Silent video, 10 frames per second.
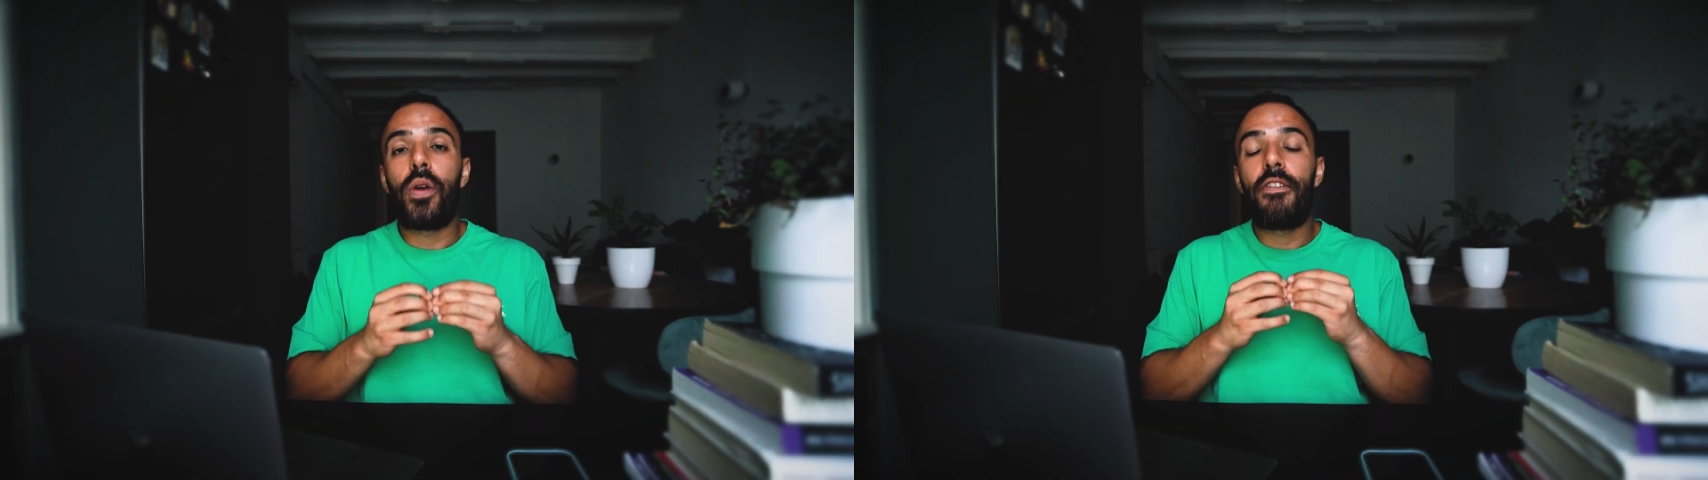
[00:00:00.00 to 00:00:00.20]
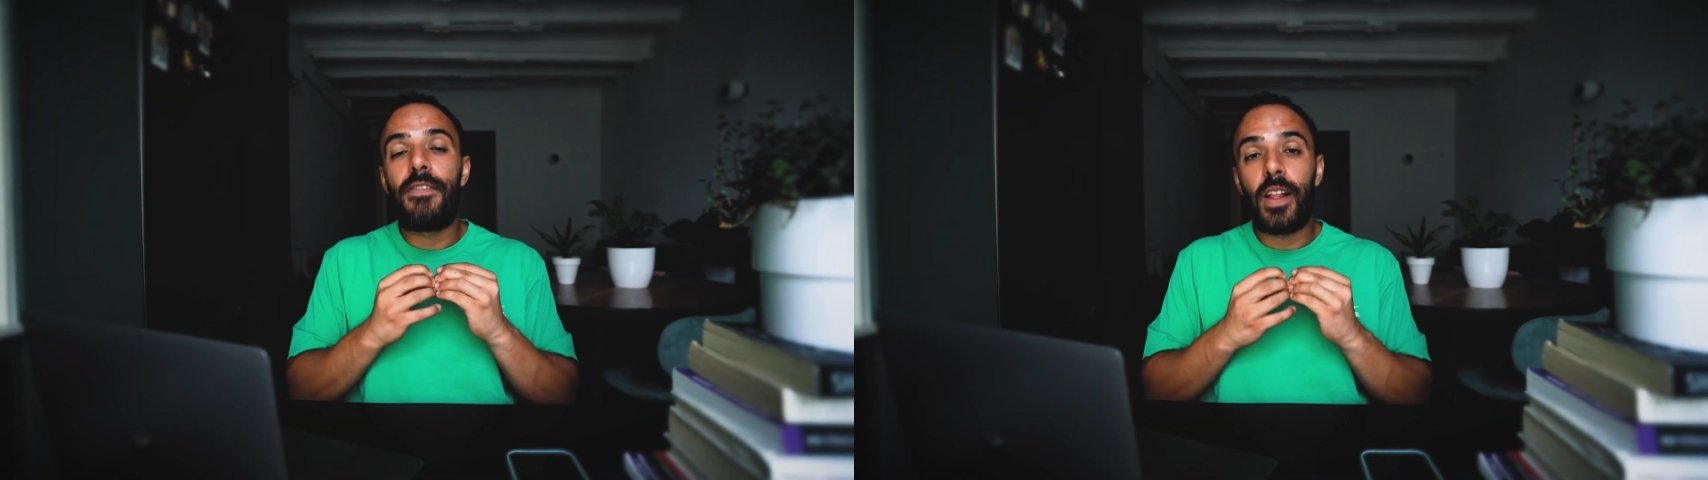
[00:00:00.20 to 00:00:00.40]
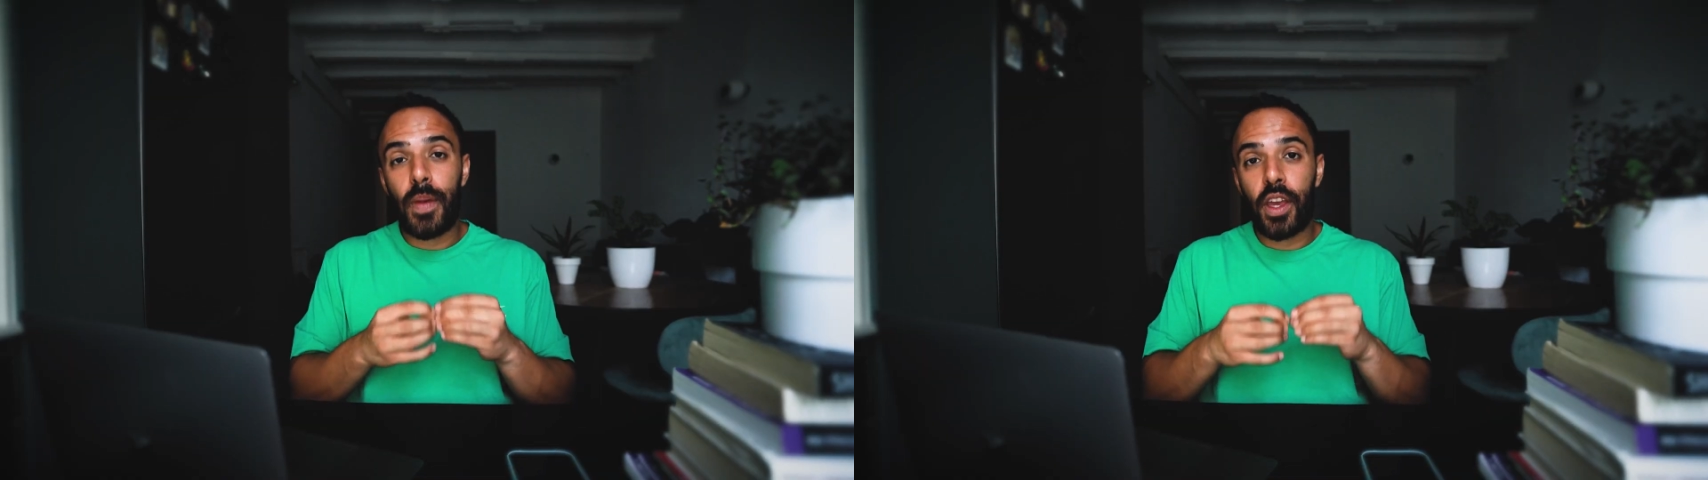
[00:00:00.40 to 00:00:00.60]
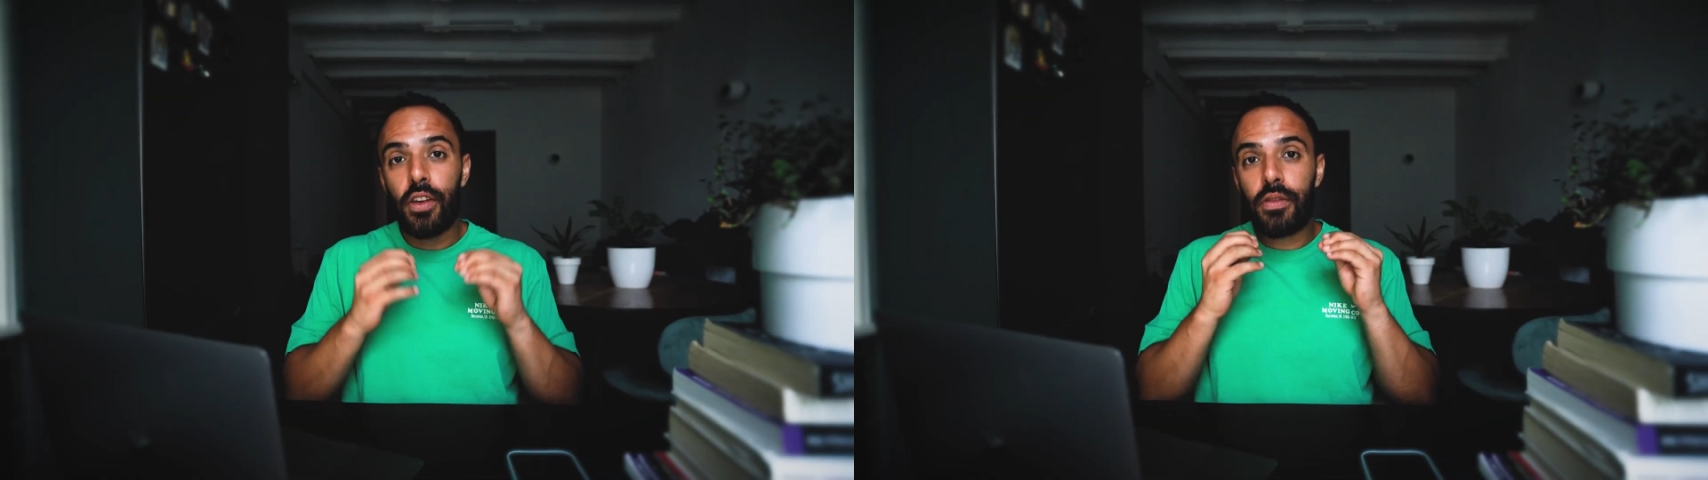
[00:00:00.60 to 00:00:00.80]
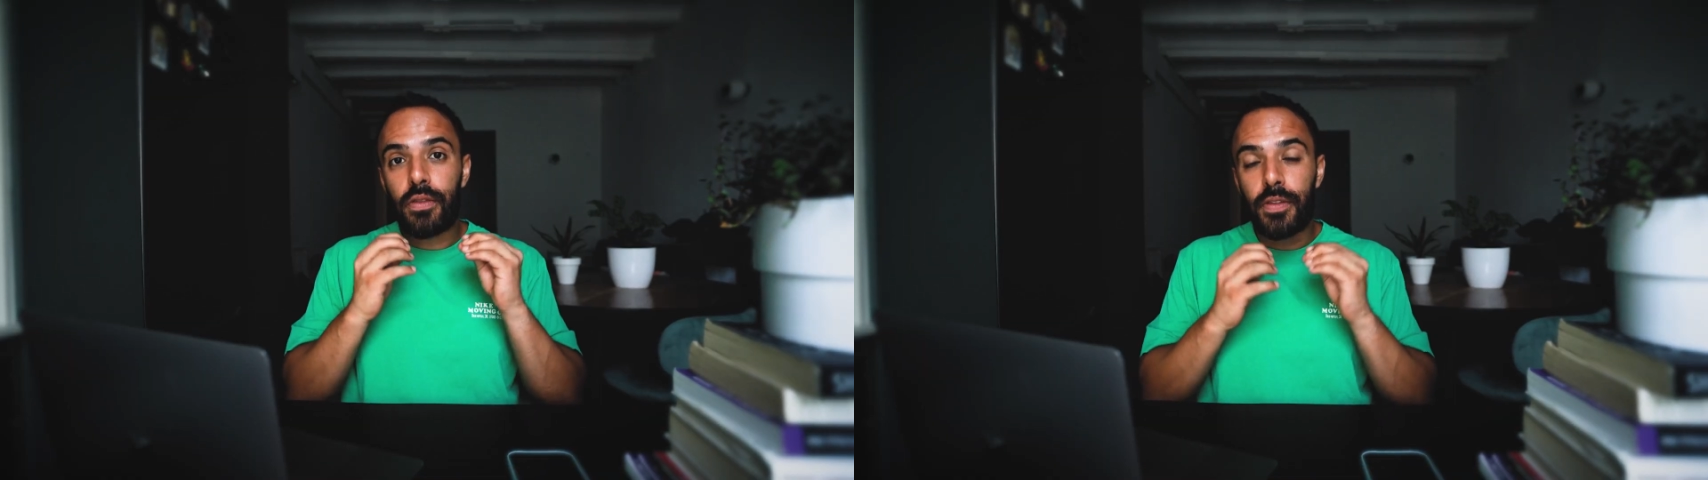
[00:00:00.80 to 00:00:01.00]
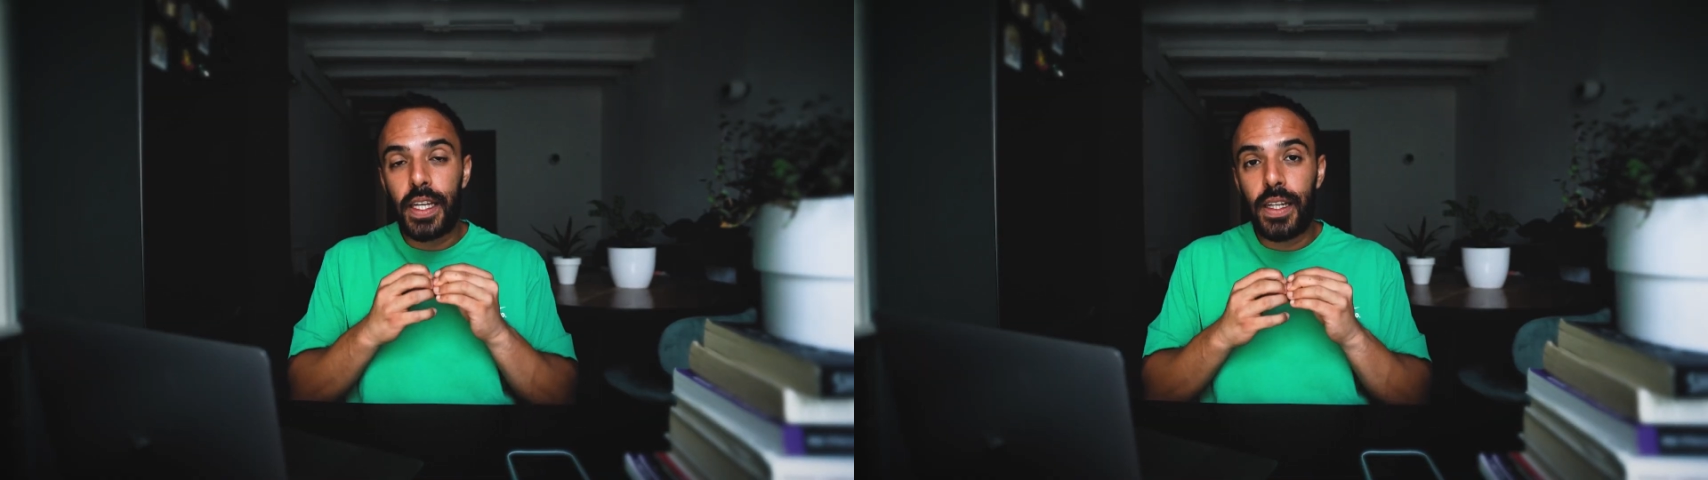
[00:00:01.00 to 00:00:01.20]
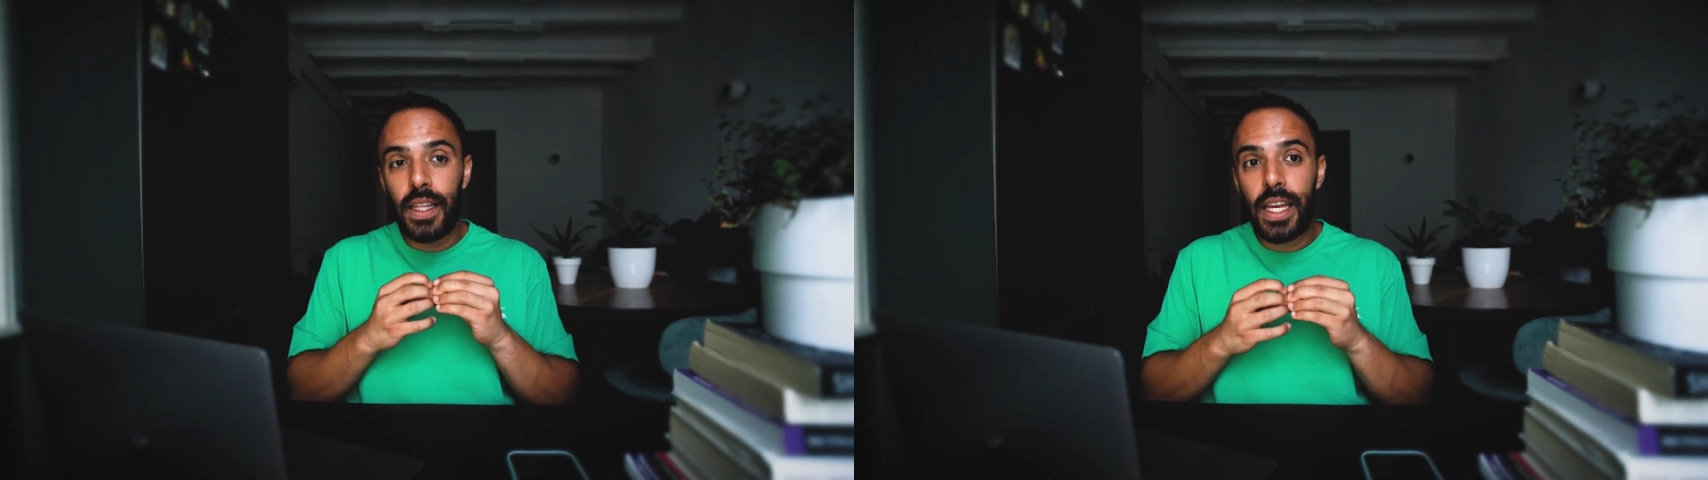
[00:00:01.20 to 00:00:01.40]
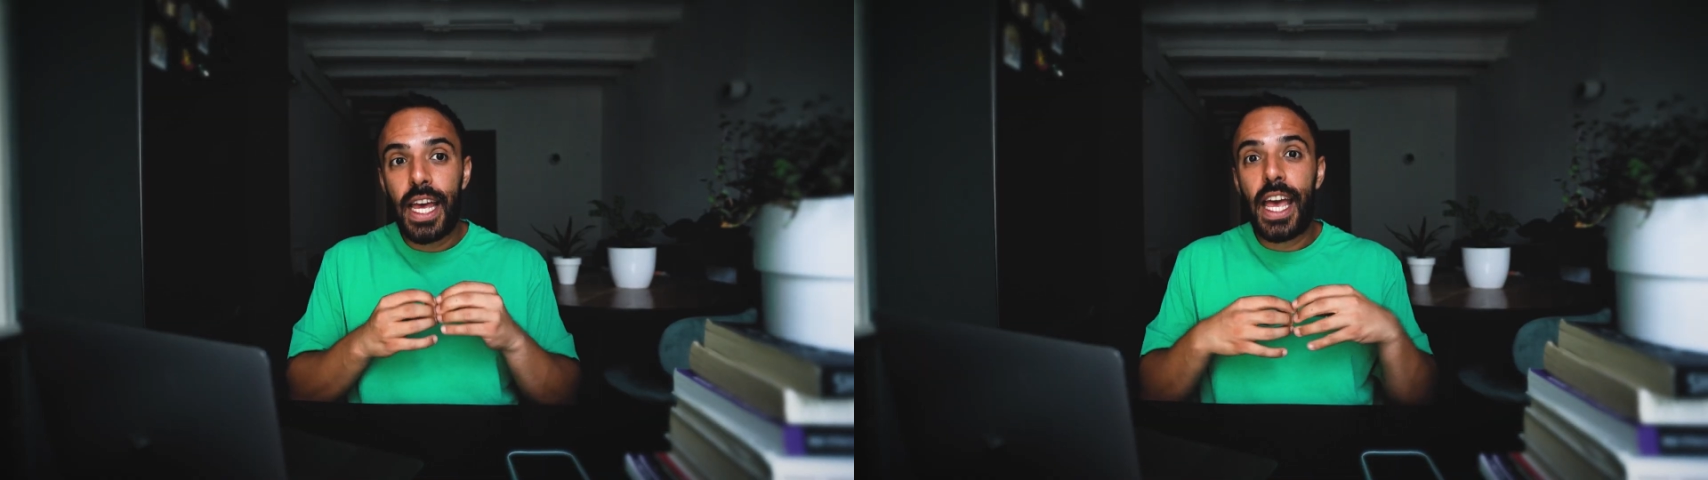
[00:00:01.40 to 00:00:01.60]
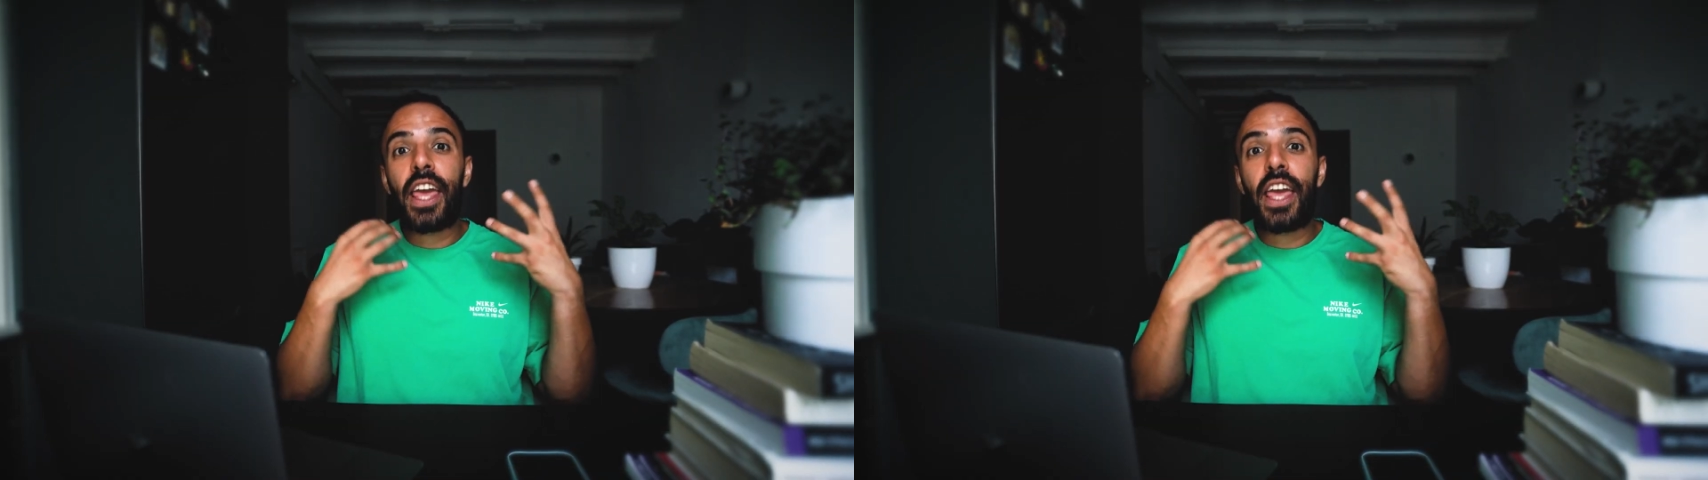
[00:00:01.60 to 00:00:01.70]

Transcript: when filming your reel,